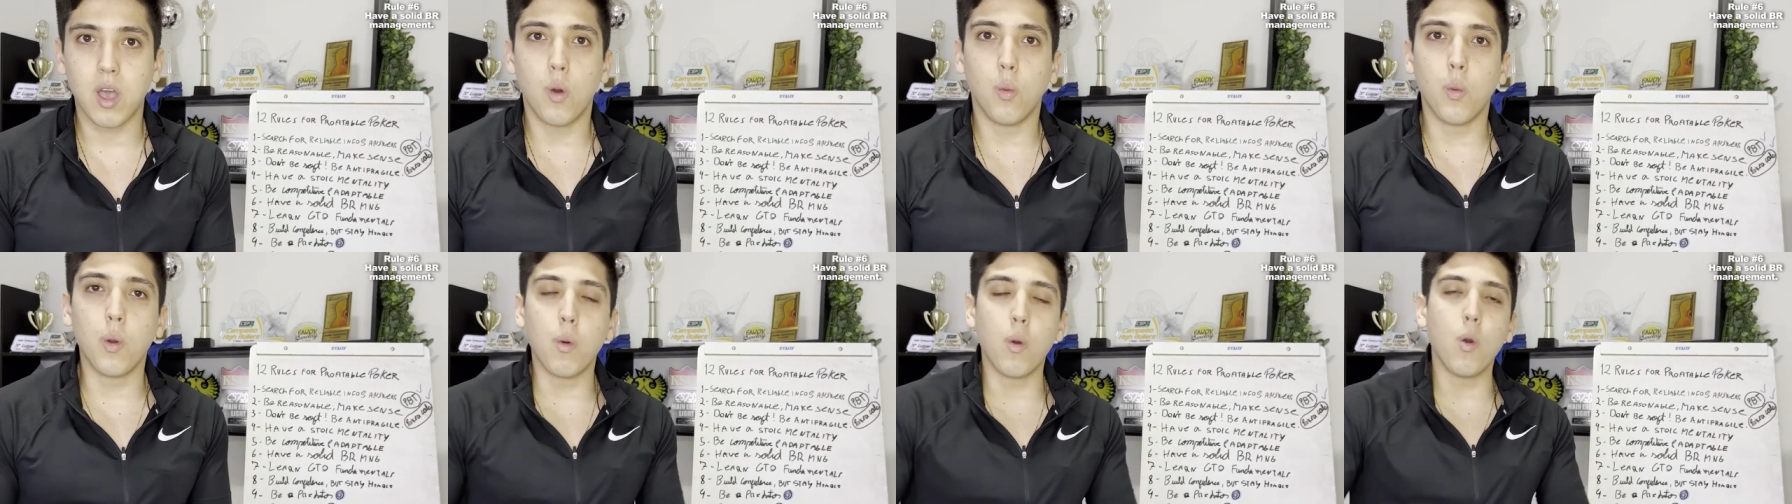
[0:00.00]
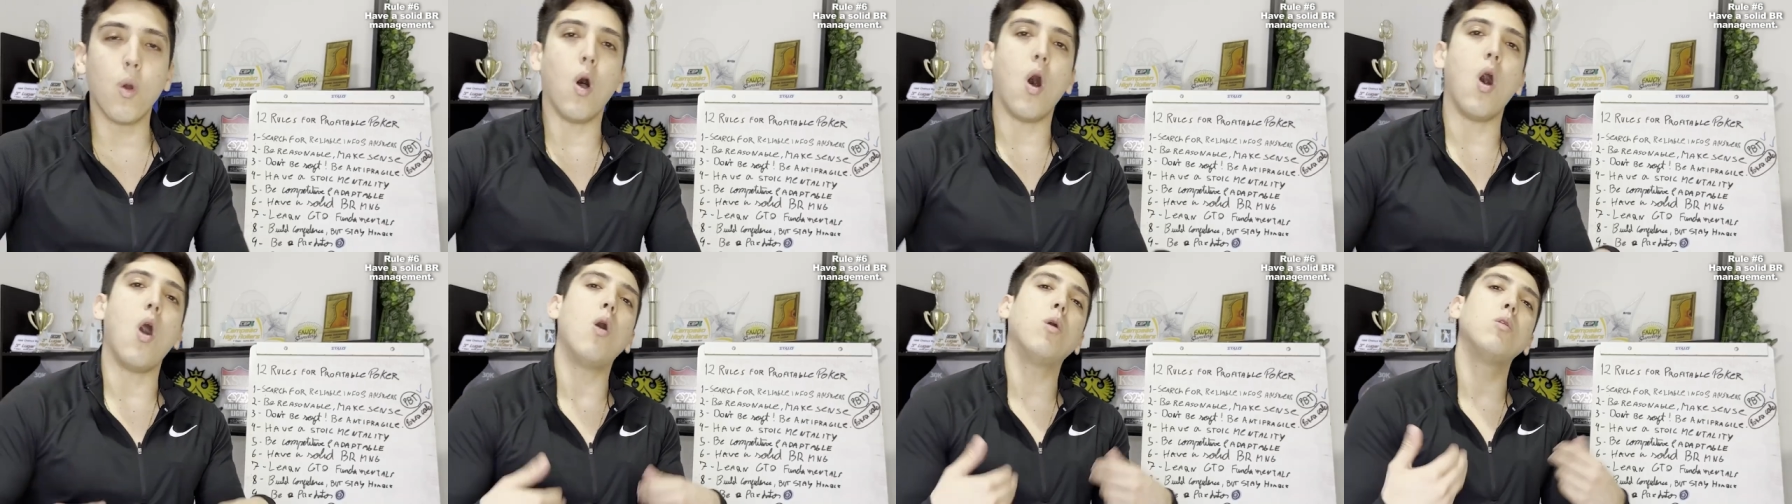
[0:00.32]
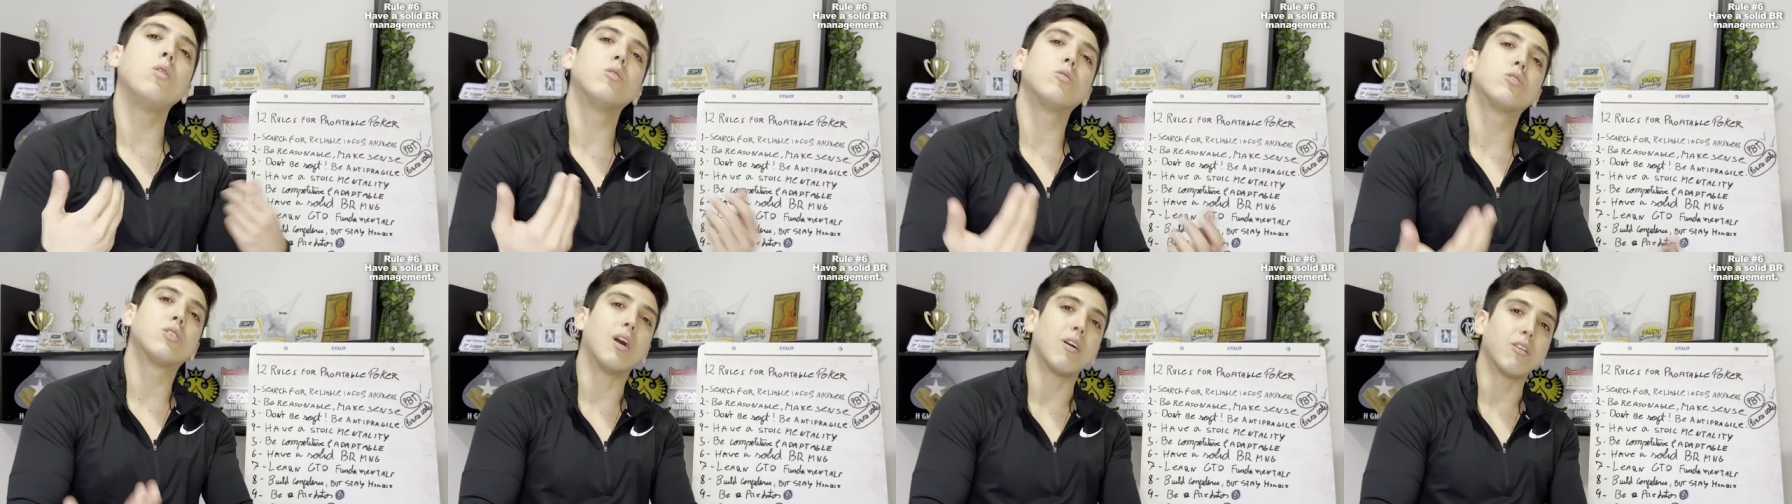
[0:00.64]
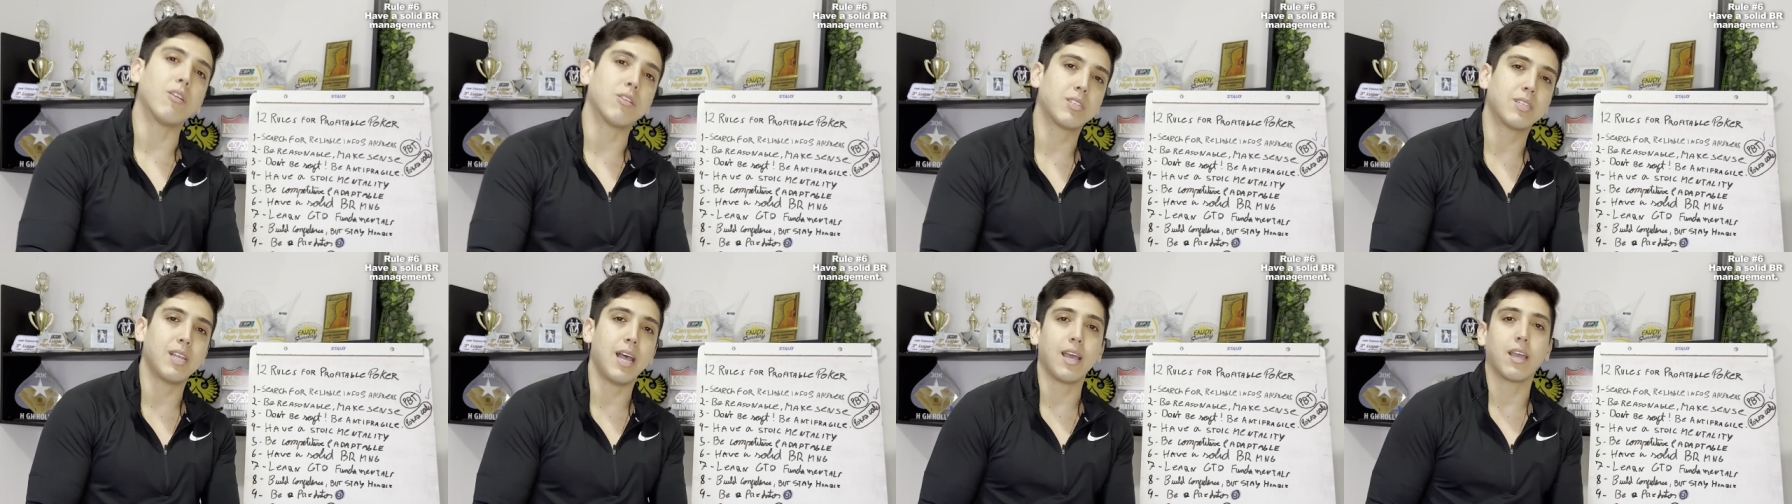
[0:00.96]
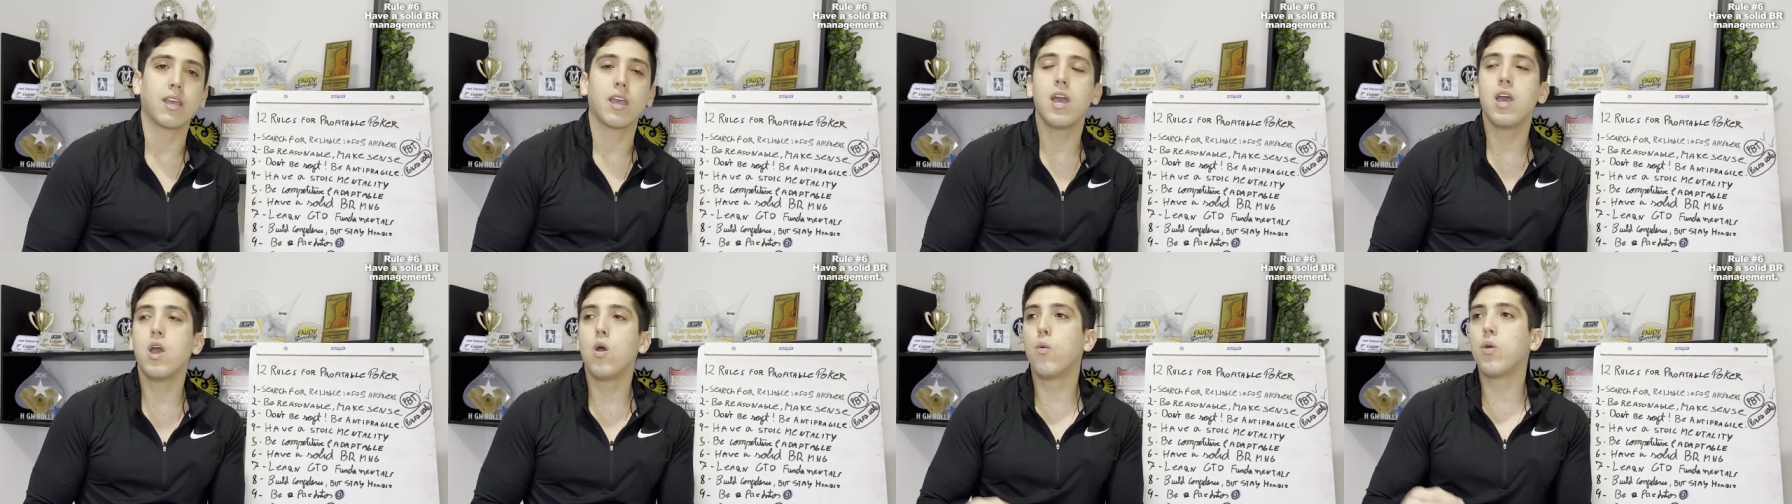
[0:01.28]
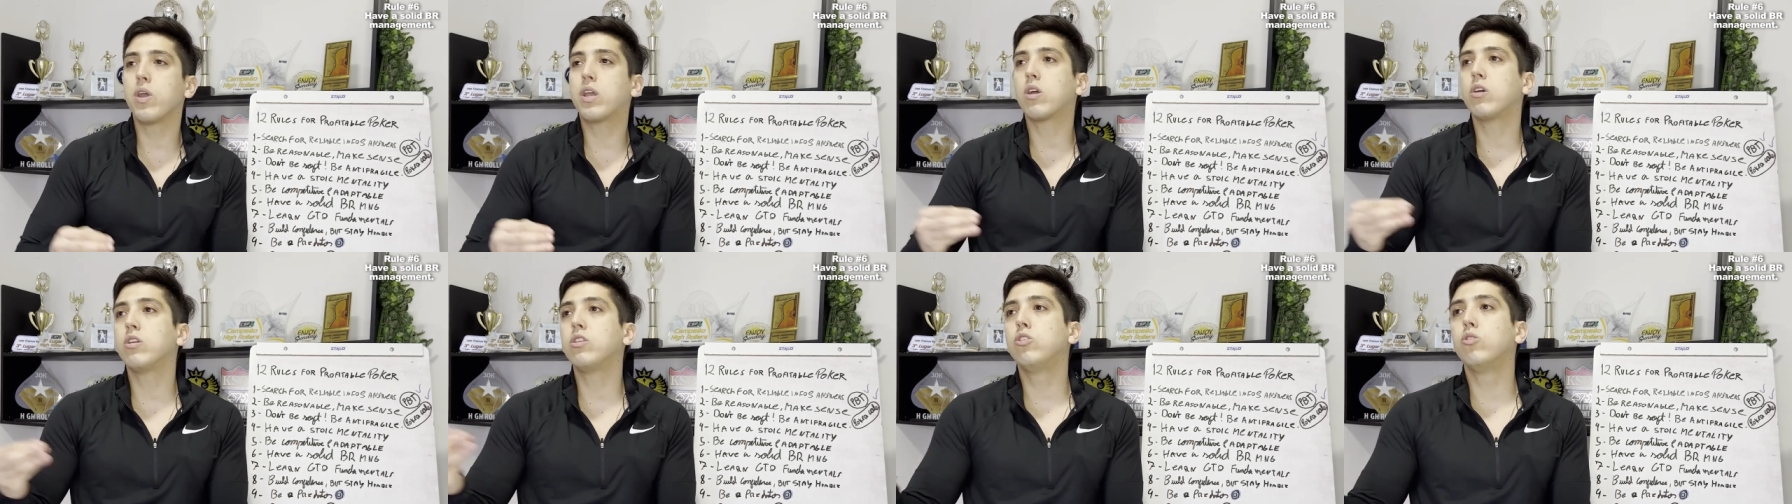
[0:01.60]
We will all lose our stack. We
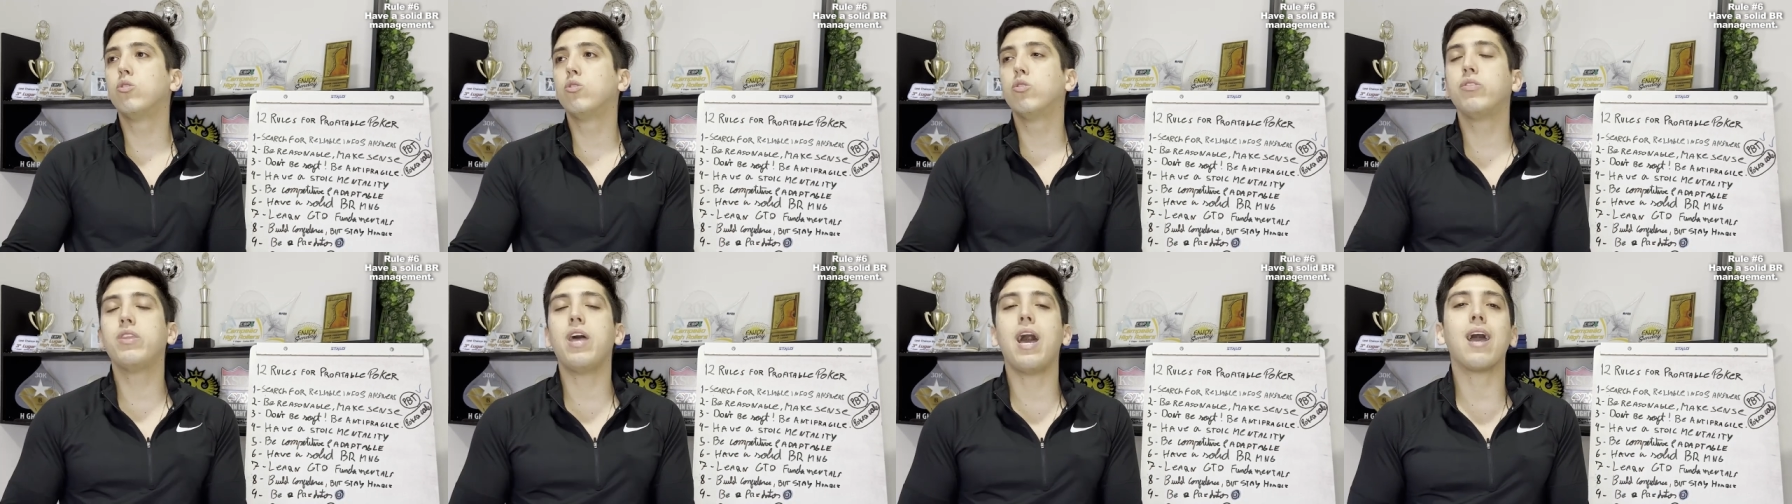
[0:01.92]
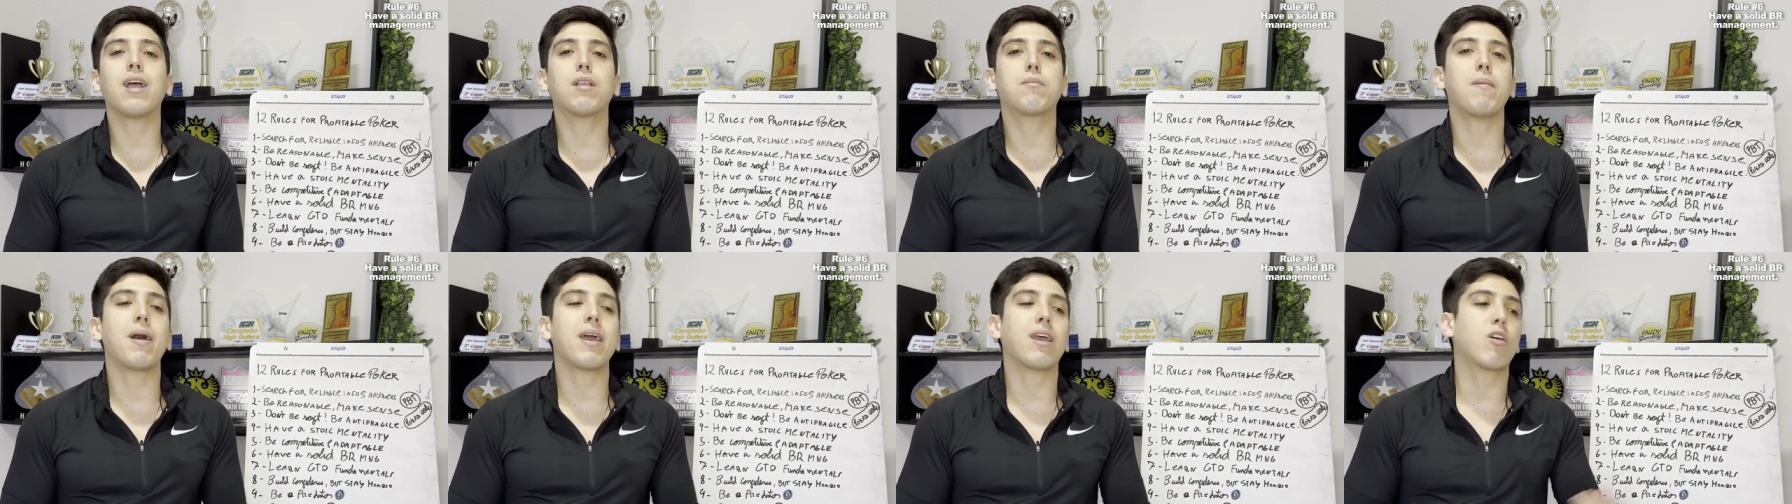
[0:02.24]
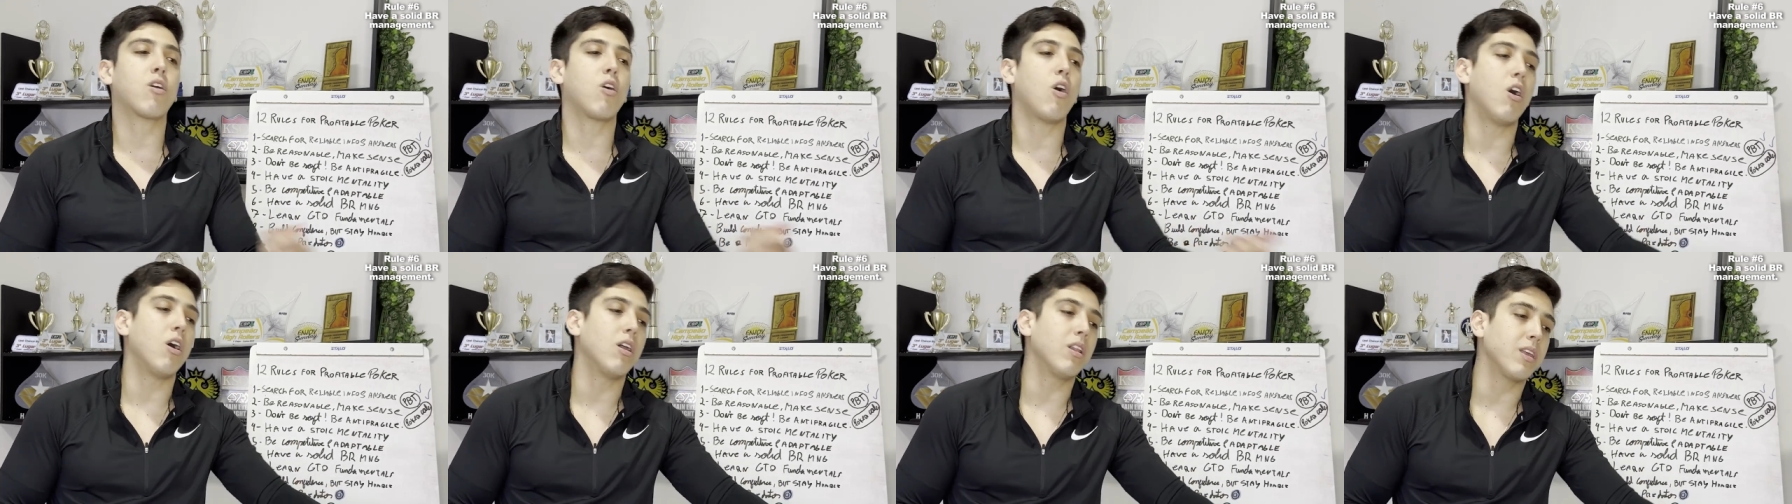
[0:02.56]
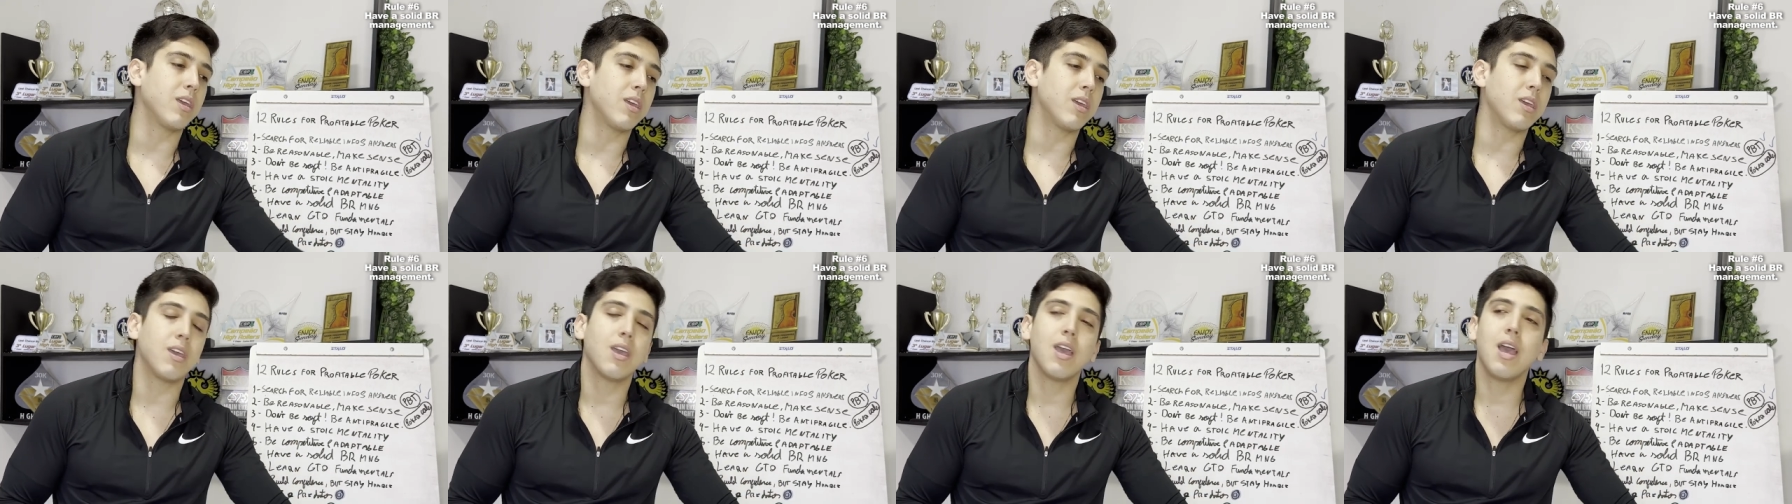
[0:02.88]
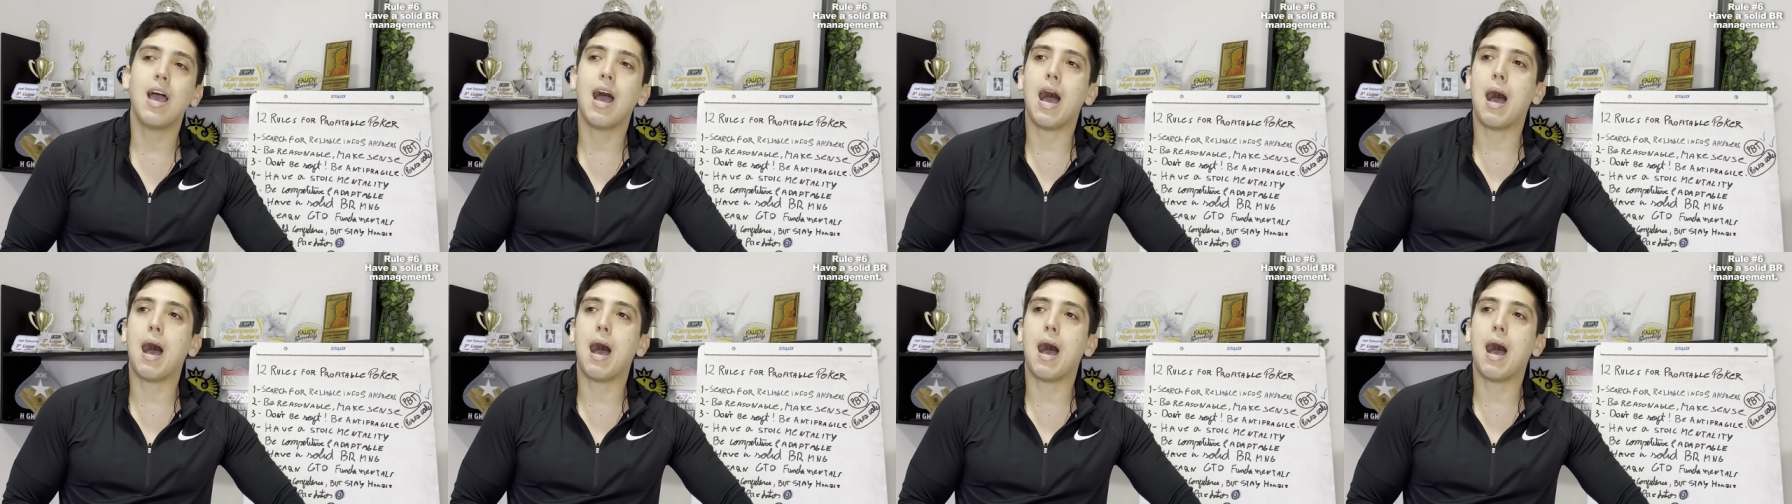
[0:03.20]
can do that by calling